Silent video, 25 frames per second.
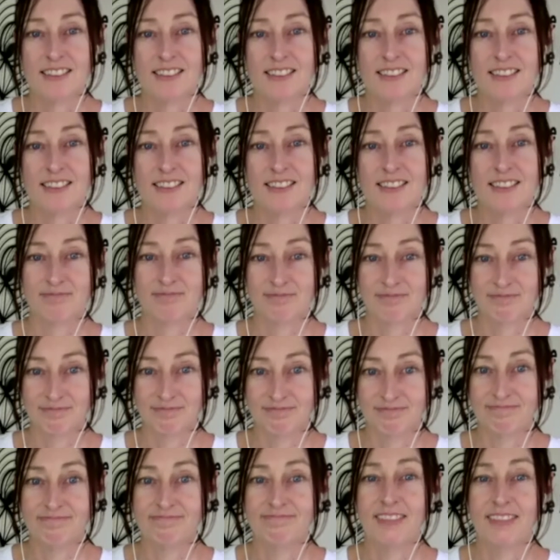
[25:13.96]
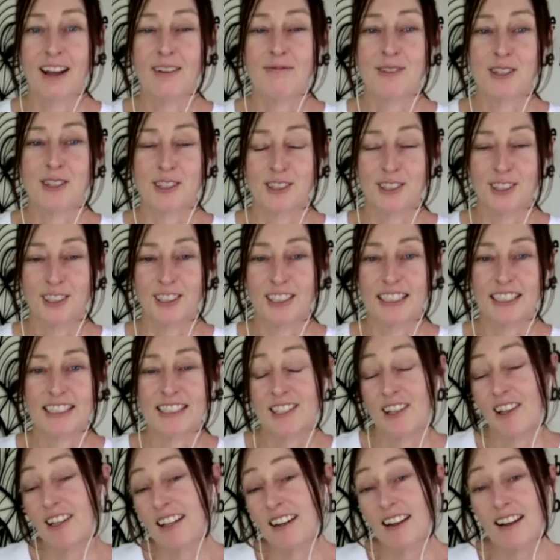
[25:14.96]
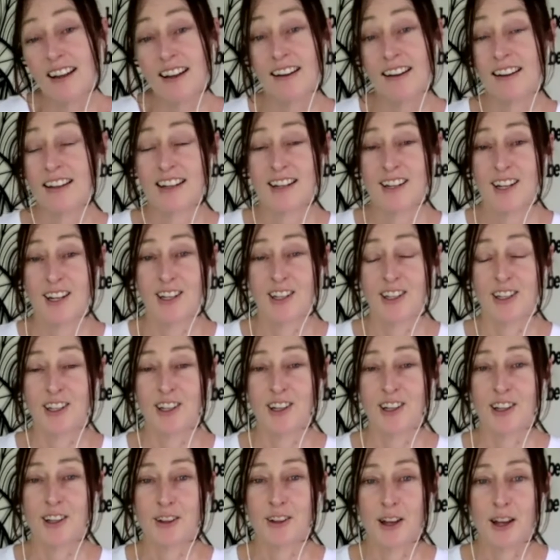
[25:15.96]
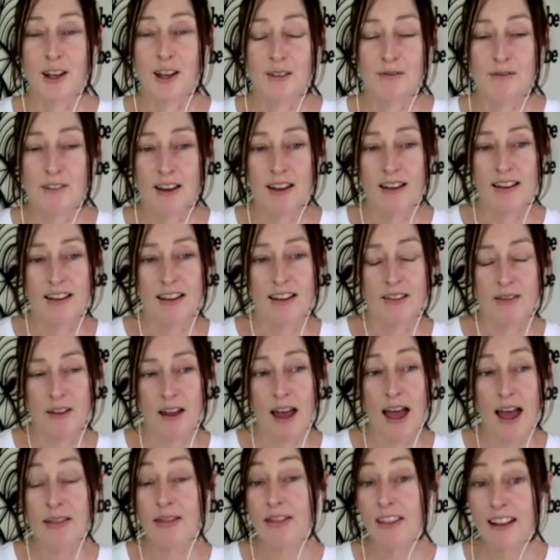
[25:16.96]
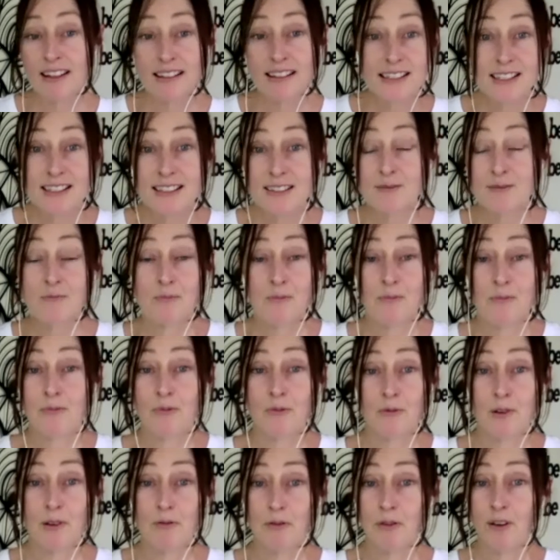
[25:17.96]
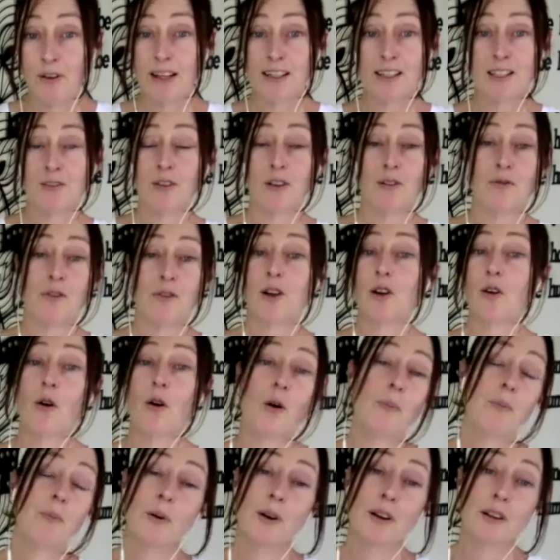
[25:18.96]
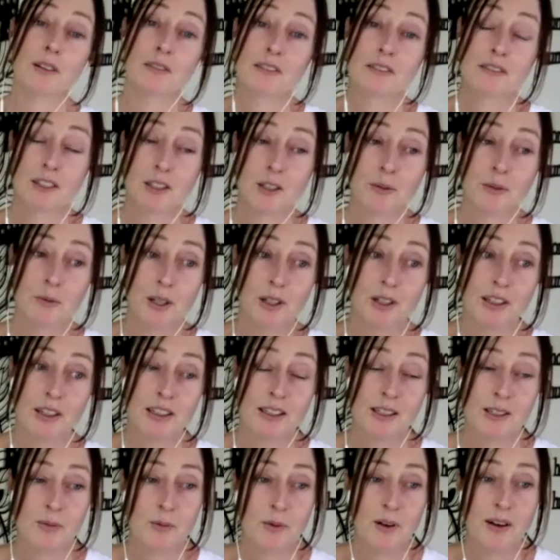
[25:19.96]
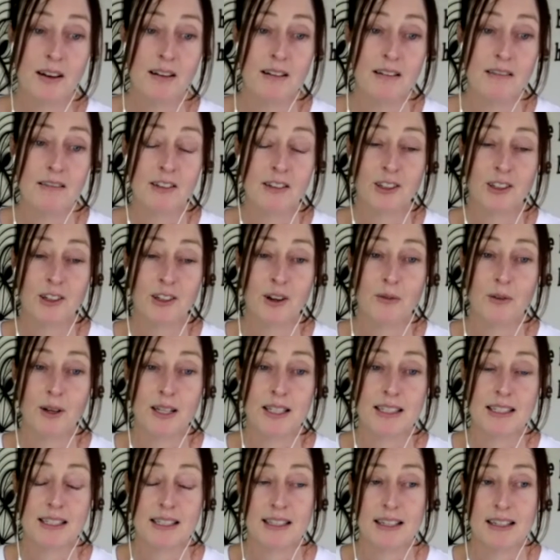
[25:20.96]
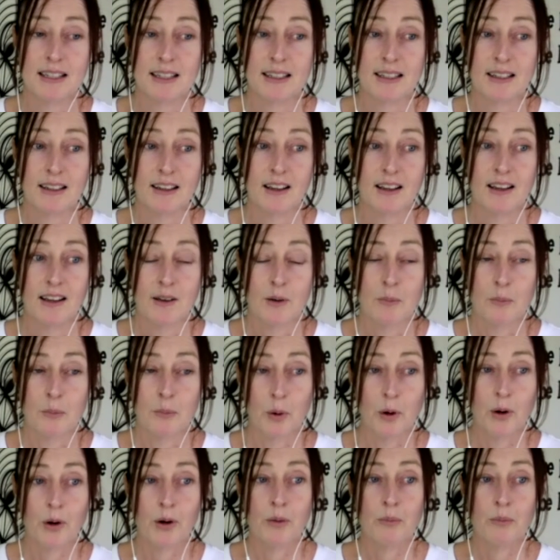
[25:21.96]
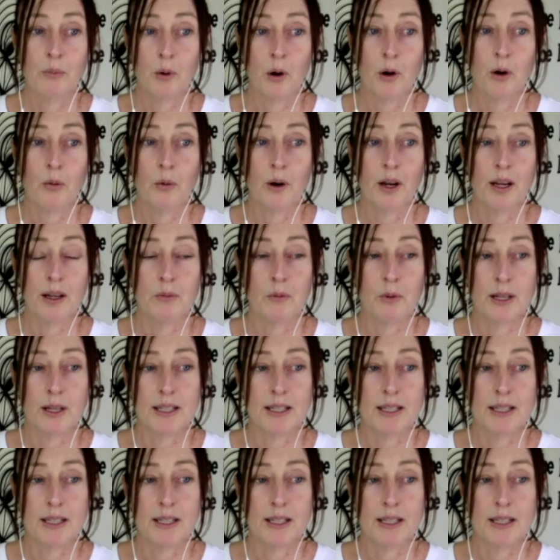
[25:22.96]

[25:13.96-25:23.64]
Absolutely. Absolutely. So, yeah, that and that's reflective of the corporate community as well. We see more and more, we